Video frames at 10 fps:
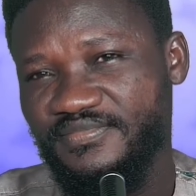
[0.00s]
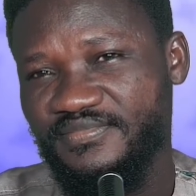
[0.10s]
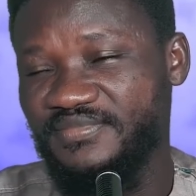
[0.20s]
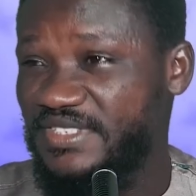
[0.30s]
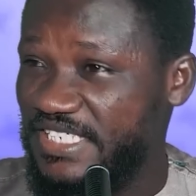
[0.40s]

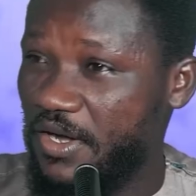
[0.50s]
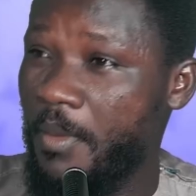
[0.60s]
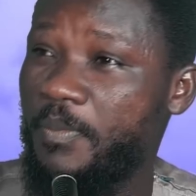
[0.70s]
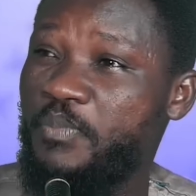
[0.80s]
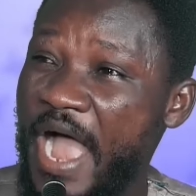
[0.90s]
nti o
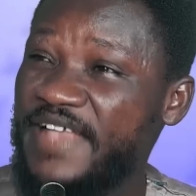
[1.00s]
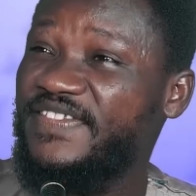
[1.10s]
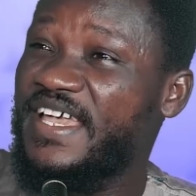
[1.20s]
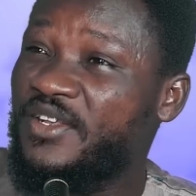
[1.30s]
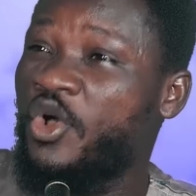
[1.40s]

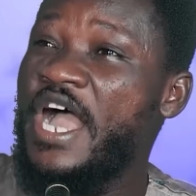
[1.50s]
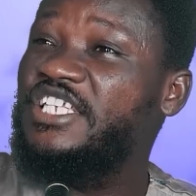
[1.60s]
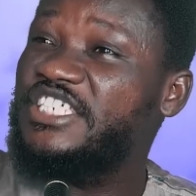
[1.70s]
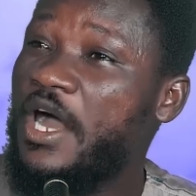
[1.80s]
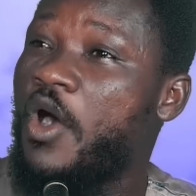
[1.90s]
poison no
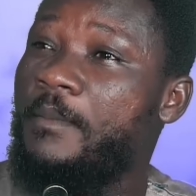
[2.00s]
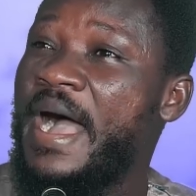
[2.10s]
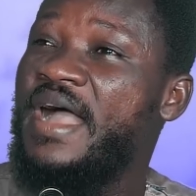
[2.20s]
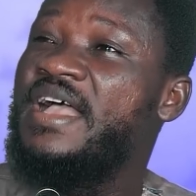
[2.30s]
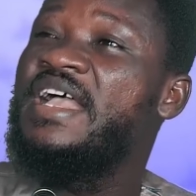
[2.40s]
ejina o
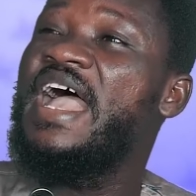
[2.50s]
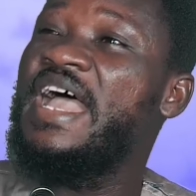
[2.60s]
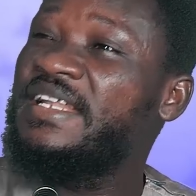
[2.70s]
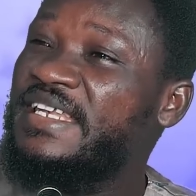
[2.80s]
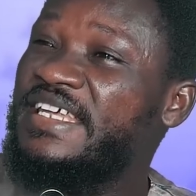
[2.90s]
ma
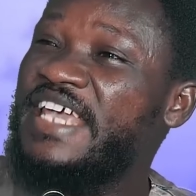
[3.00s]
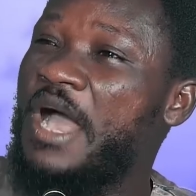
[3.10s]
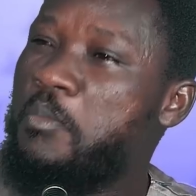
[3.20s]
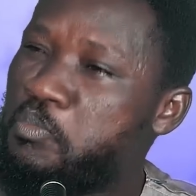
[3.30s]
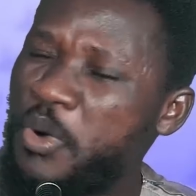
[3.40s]
ene ye
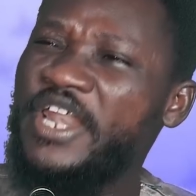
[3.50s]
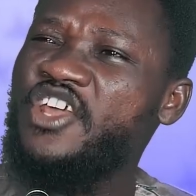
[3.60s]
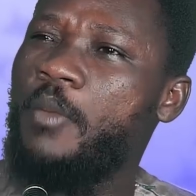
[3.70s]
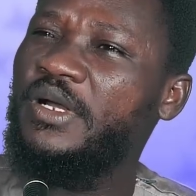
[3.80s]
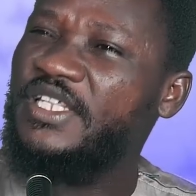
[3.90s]

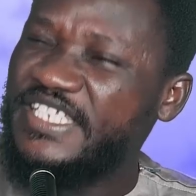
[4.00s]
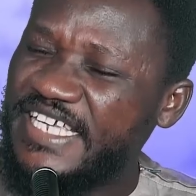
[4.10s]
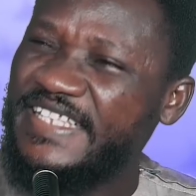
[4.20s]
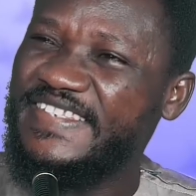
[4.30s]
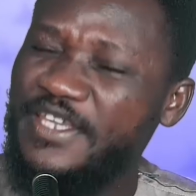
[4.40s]
bone o mode
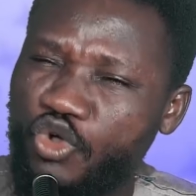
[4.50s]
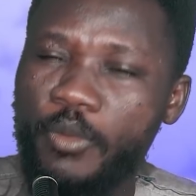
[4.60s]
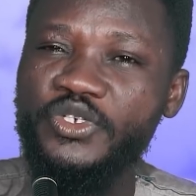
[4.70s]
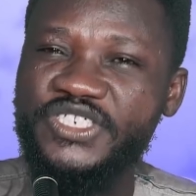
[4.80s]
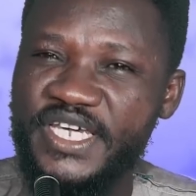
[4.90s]
titi
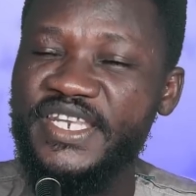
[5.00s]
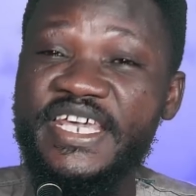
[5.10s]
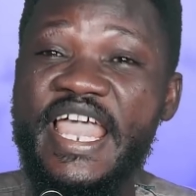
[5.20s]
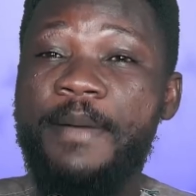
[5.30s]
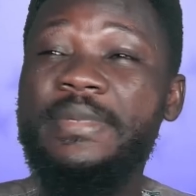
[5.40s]

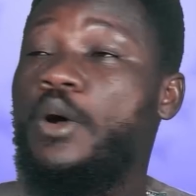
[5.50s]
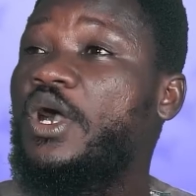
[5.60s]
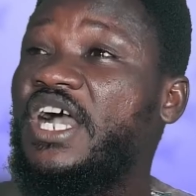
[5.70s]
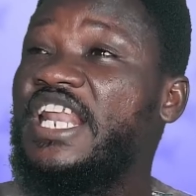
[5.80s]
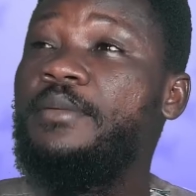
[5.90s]
komisheni emre o
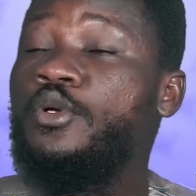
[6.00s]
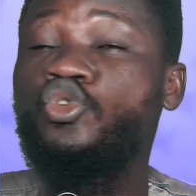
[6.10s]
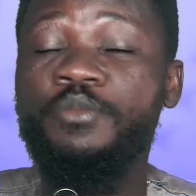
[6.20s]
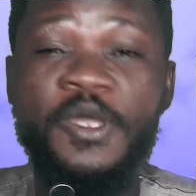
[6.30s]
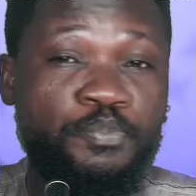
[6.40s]
claim
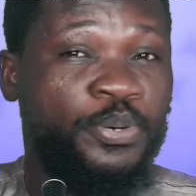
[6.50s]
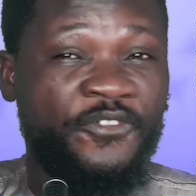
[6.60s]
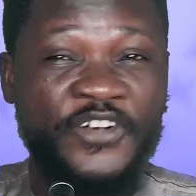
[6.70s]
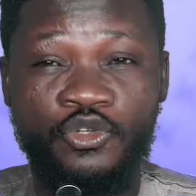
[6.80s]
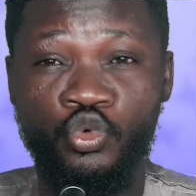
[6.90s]
to be
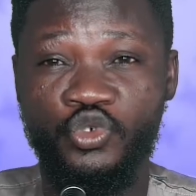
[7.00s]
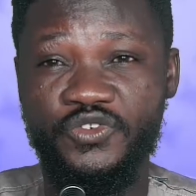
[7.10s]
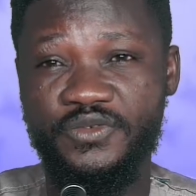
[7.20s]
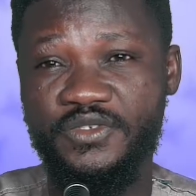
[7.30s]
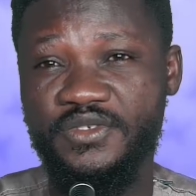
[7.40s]
prophethood
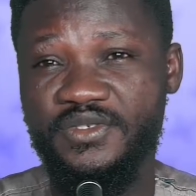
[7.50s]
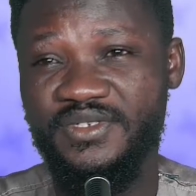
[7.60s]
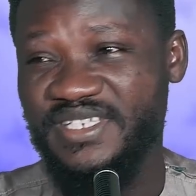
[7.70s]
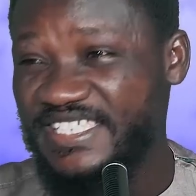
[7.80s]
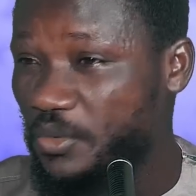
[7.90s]

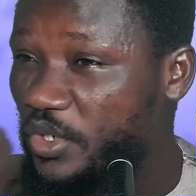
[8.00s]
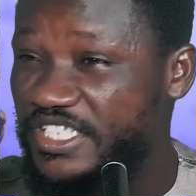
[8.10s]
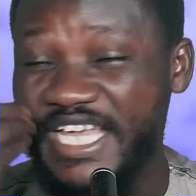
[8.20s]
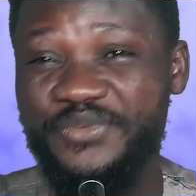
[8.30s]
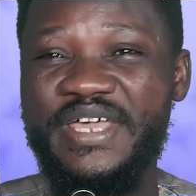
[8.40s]
ngese
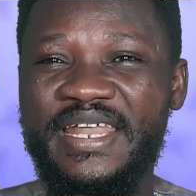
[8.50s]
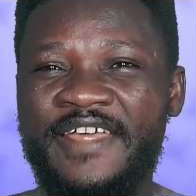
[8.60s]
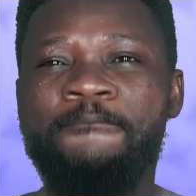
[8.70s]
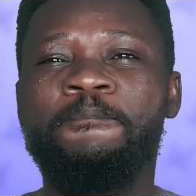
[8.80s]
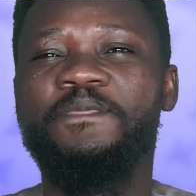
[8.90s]
wode
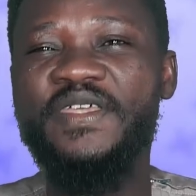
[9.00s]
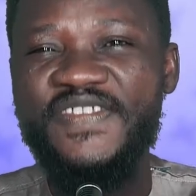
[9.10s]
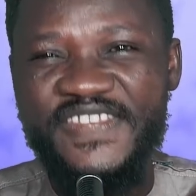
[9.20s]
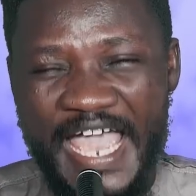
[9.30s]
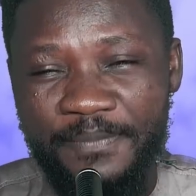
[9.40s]
aduane the
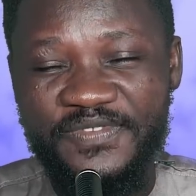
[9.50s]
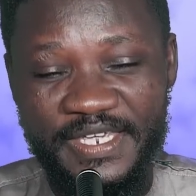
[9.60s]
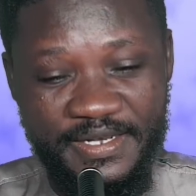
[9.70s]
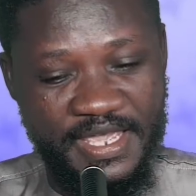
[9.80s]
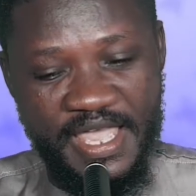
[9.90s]
same
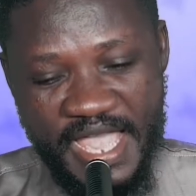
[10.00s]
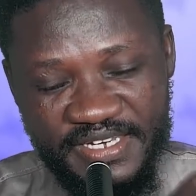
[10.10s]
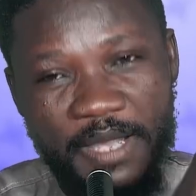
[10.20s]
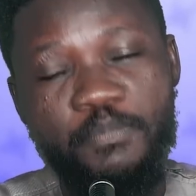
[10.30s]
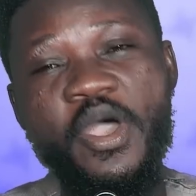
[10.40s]
thing
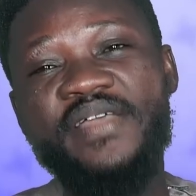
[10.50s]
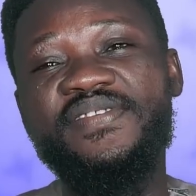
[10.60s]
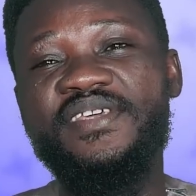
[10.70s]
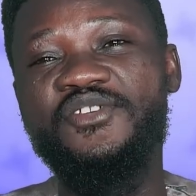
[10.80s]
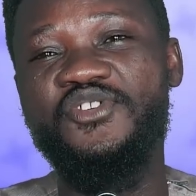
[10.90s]
ene ye
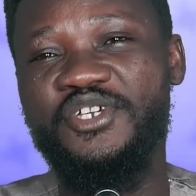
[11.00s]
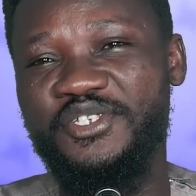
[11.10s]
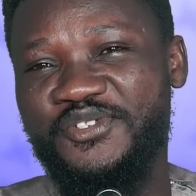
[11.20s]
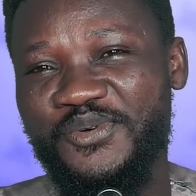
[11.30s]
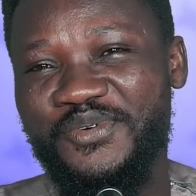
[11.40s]
poison Jesus Christ